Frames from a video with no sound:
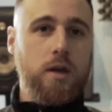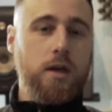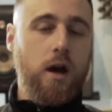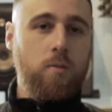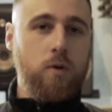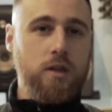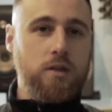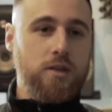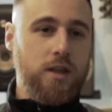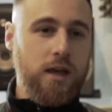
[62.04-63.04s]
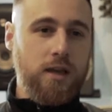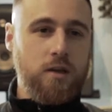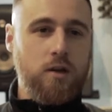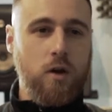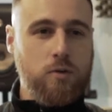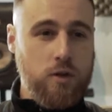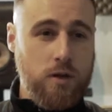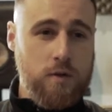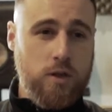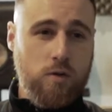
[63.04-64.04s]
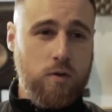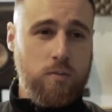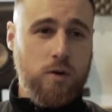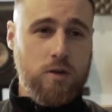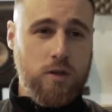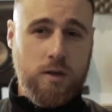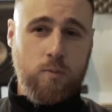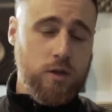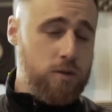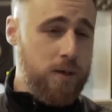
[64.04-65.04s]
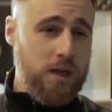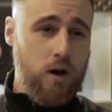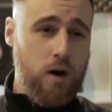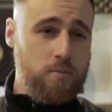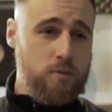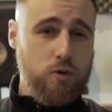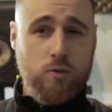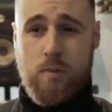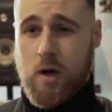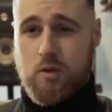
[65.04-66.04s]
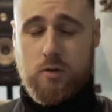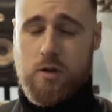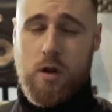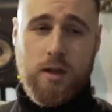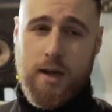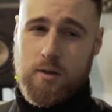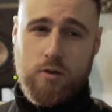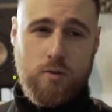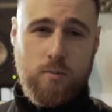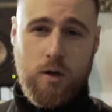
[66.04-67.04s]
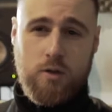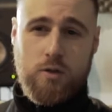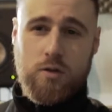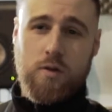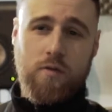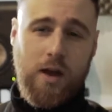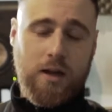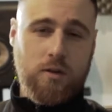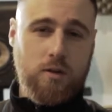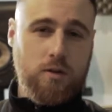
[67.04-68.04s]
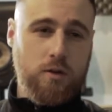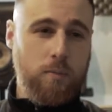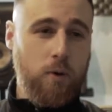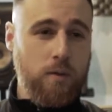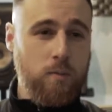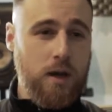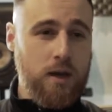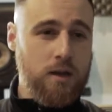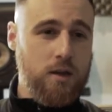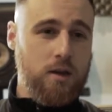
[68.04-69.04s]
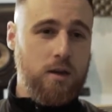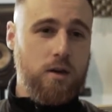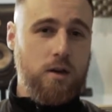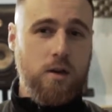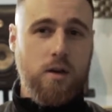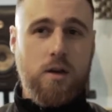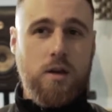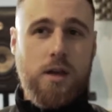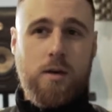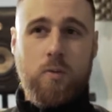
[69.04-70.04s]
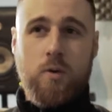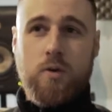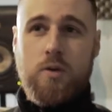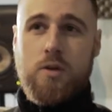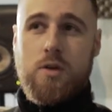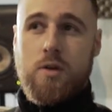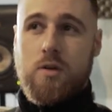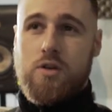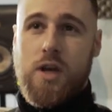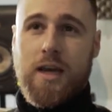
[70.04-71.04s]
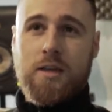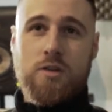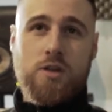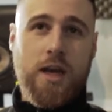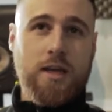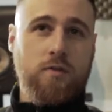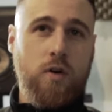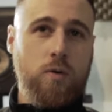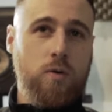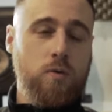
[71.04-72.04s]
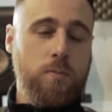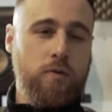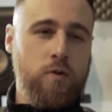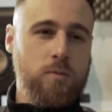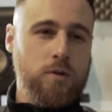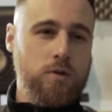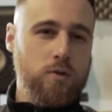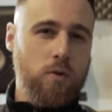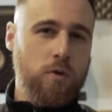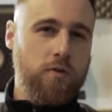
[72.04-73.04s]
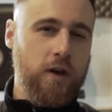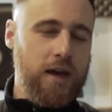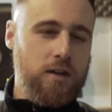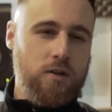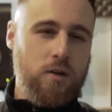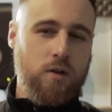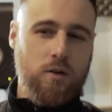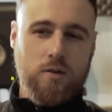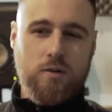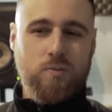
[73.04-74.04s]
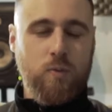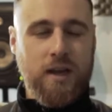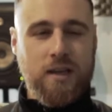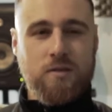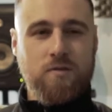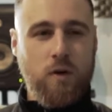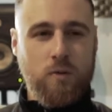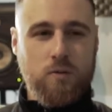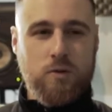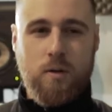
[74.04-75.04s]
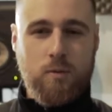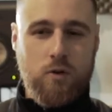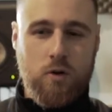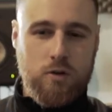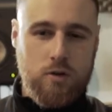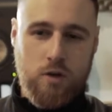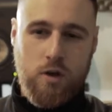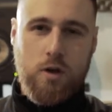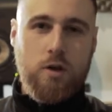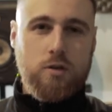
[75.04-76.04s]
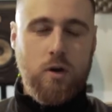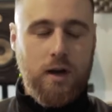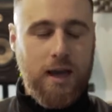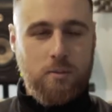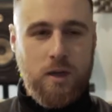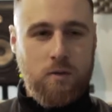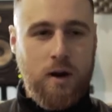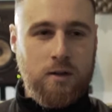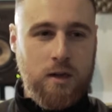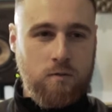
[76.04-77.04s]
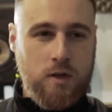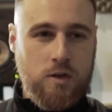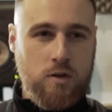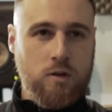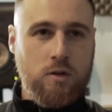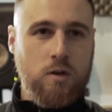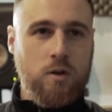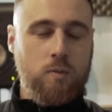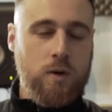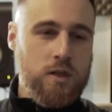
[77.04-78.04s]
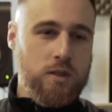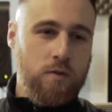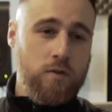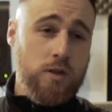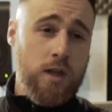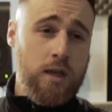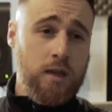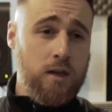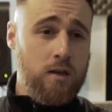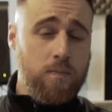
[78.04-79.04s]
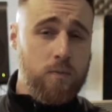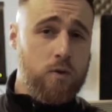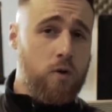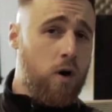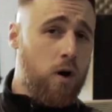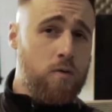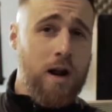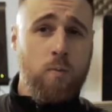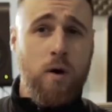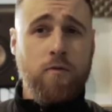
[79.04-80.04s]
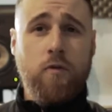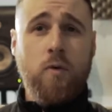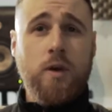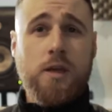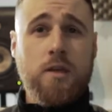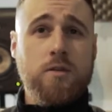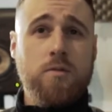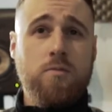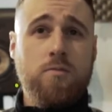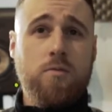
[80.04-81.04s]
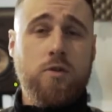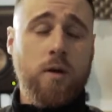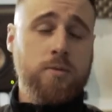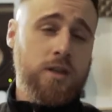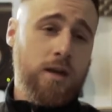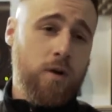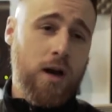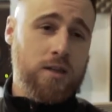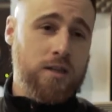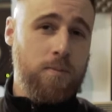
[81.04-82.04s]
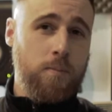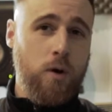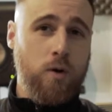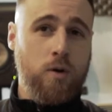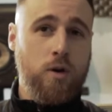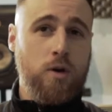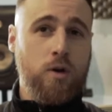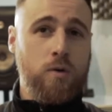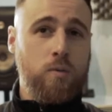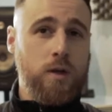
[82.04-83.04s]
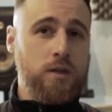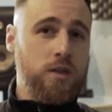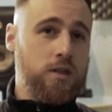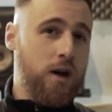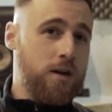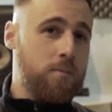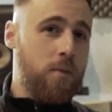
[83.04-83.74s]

I wanted to stay close to the original because I didn't want to speed it up too much or slow it down too much to the point where it would change Jay's vocal performance or affect the way his vocals come across. So I kept it around that region, which is obviously got around 140s dubstep kind of tempo, which is kind of